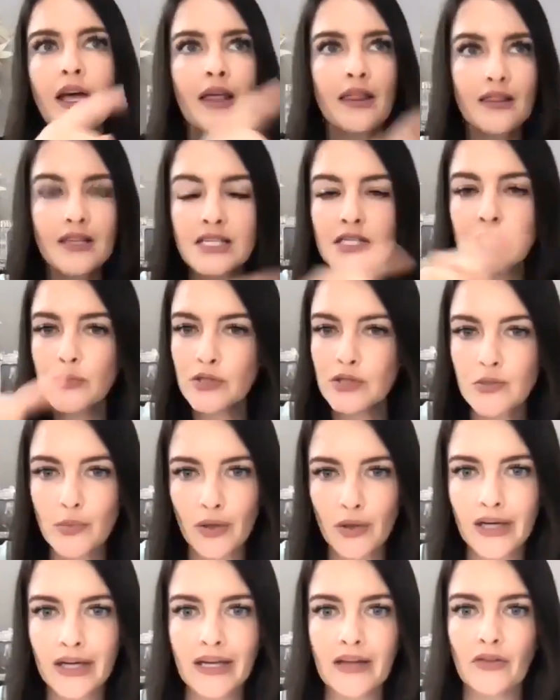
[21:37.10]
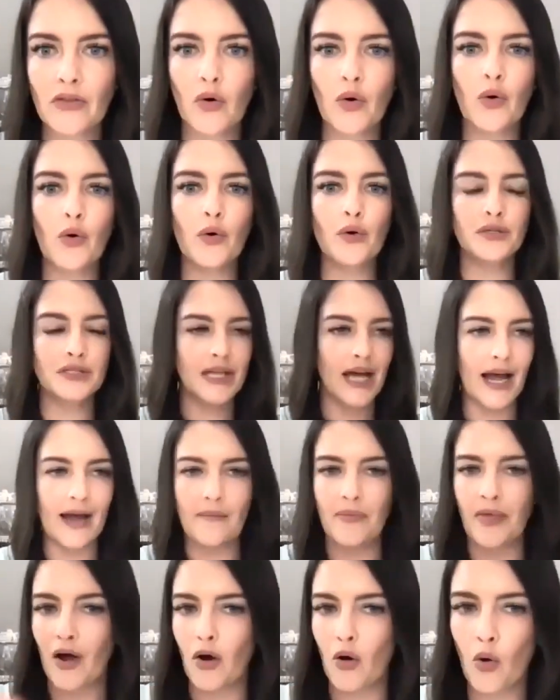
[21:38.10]
This was working the whole time.
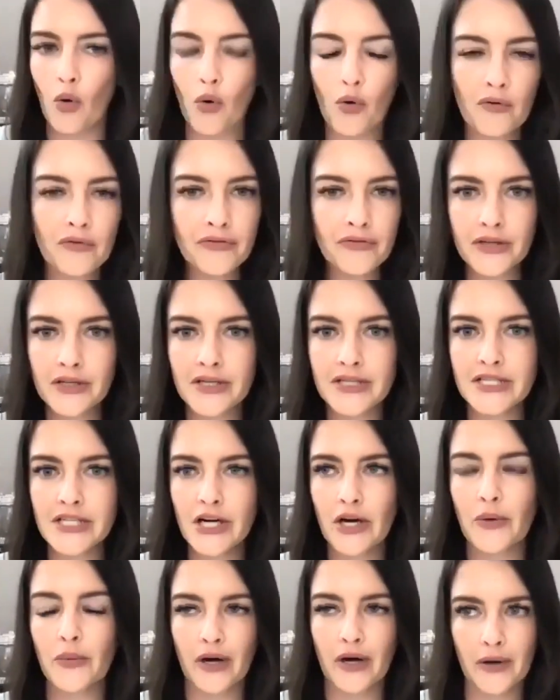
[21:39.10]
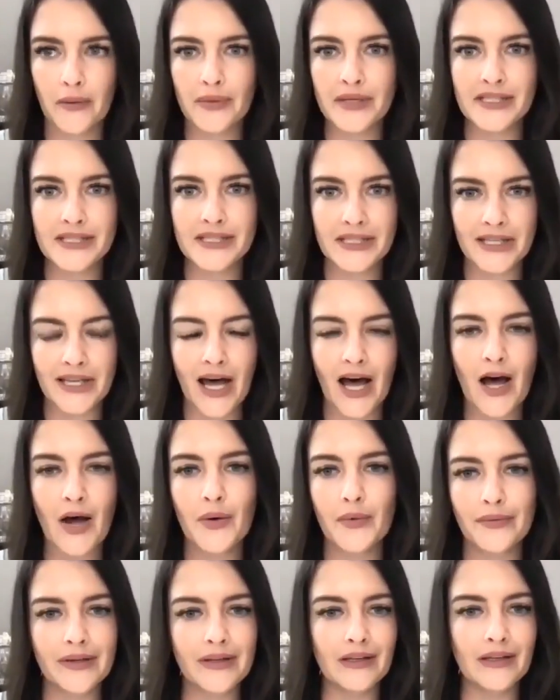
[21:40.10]
That whole first year where it was
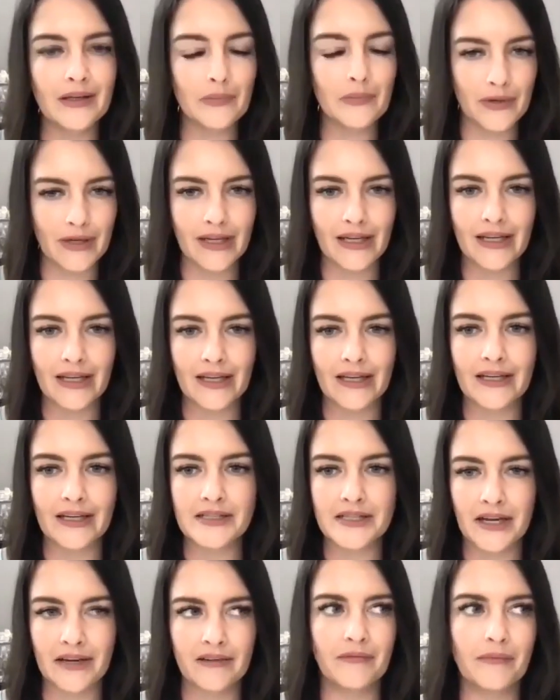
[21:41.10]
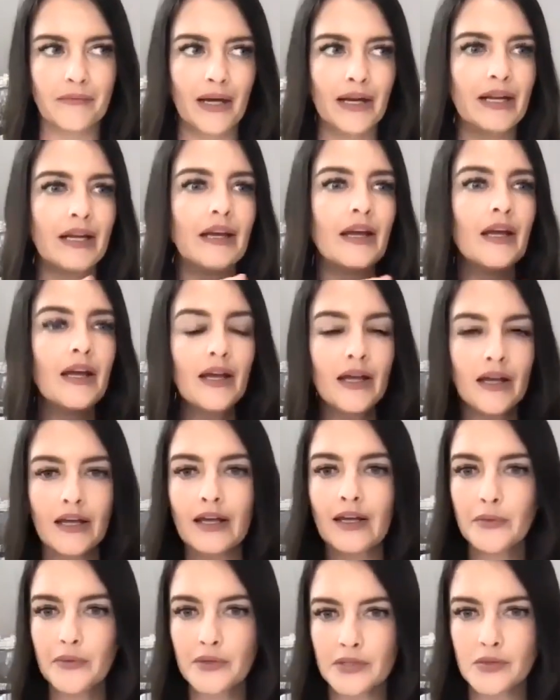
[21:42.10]
not really bringing in a ton of money,
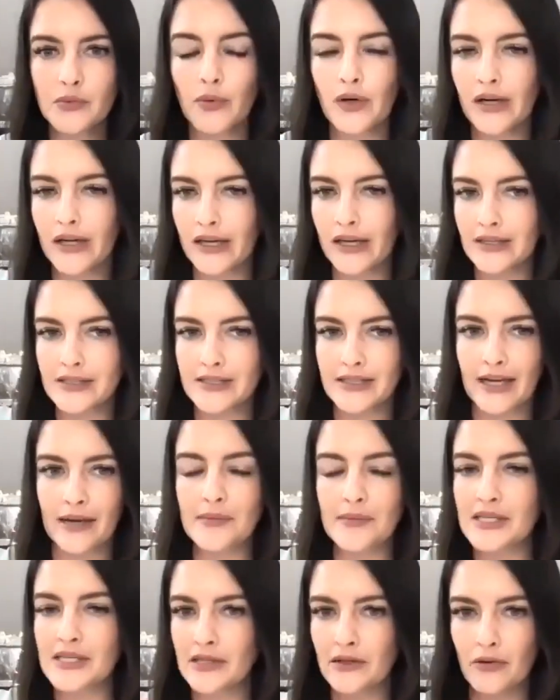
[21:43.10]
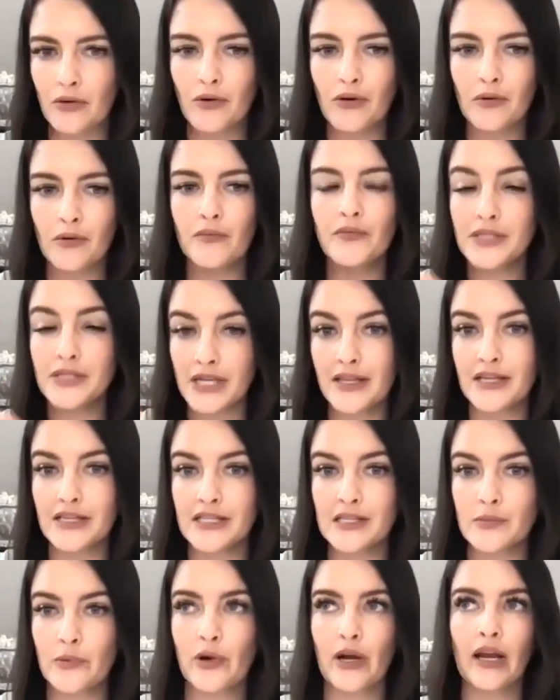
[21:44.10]
it was working to get me to
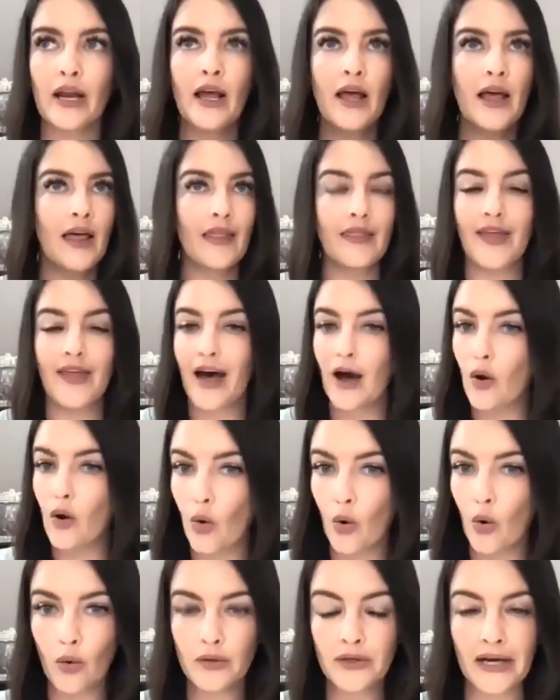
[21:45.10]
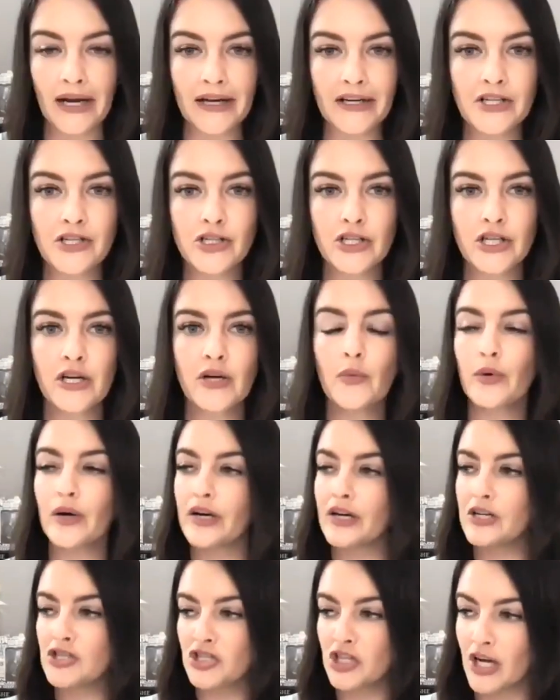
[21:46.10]
this point. That whole next year where
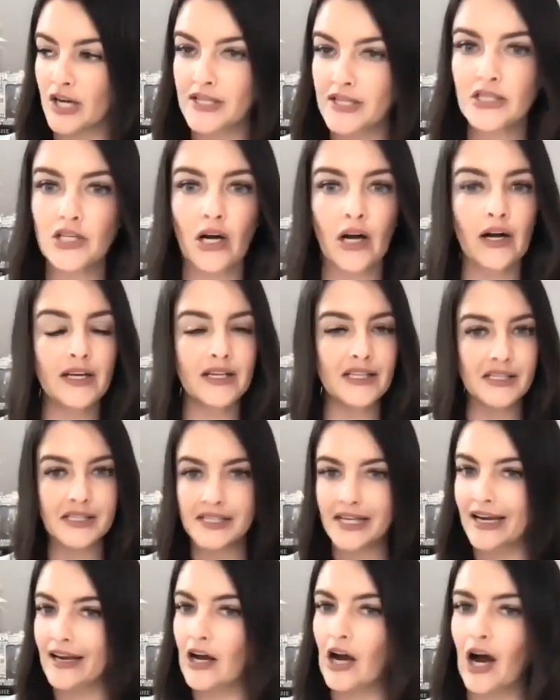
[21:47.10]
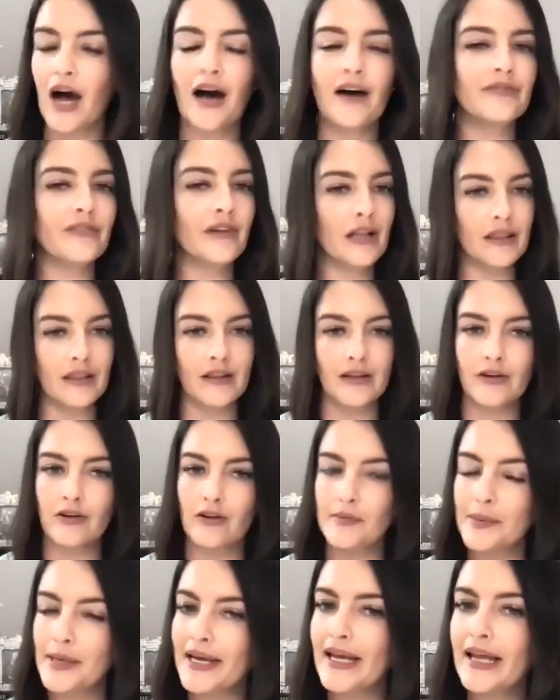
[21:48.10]
it just started to take off a
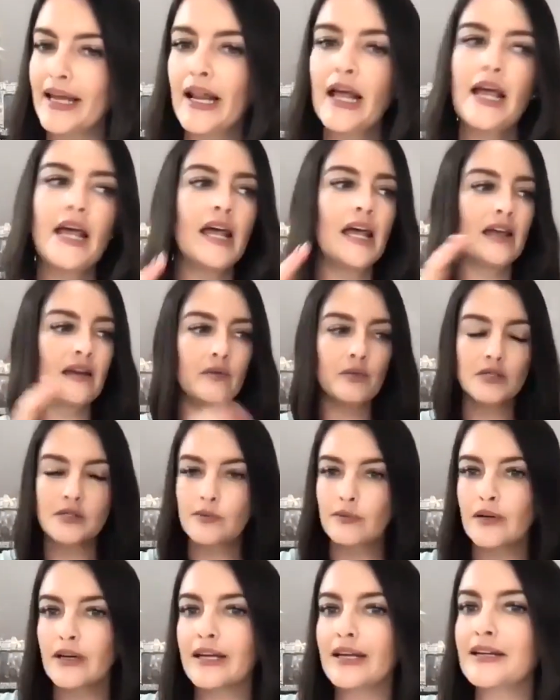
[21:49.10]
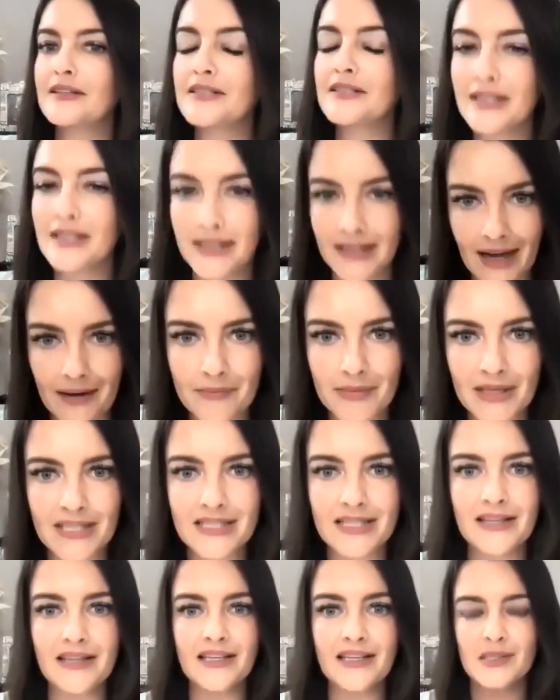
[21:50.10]
little bit, it was working to get me
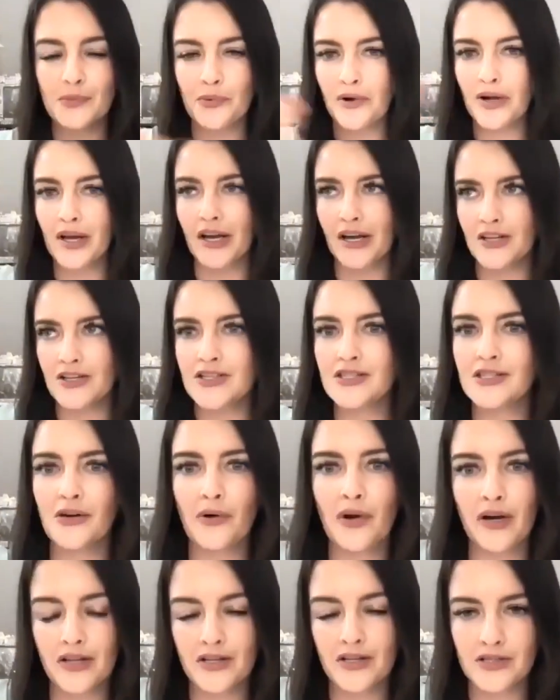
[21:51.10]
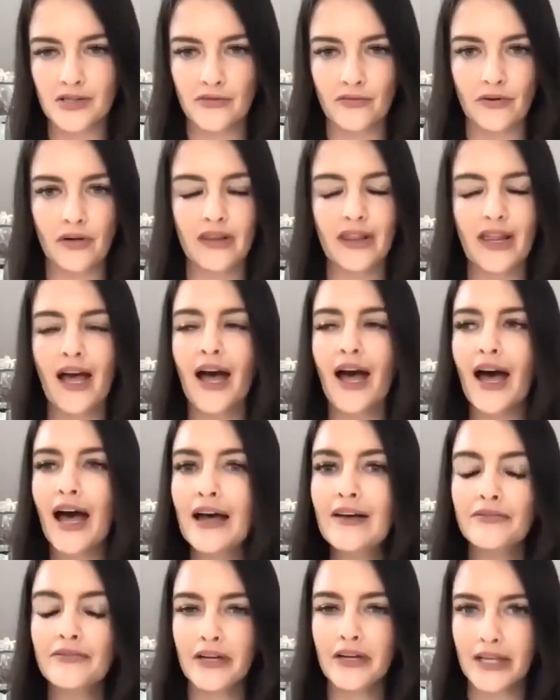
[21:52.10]
to this point, and so on and so forth.
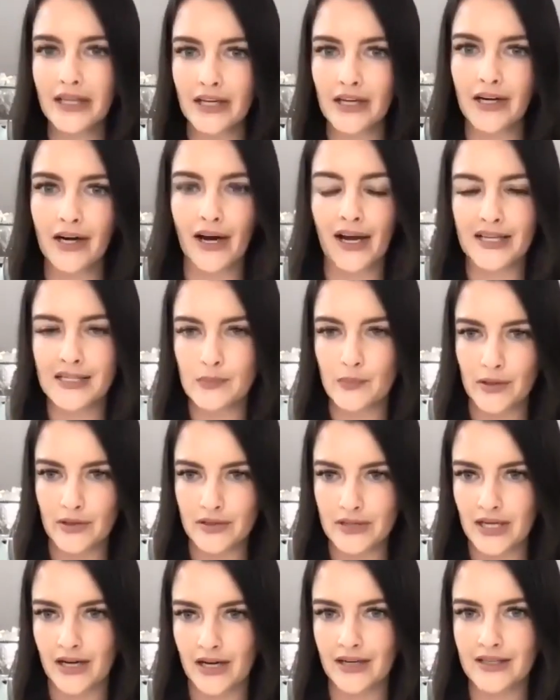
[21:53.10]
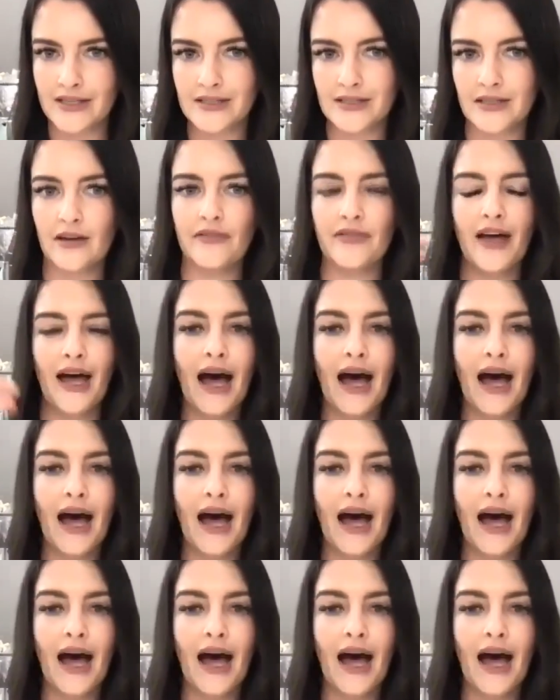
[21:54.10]
Every year has built on itself.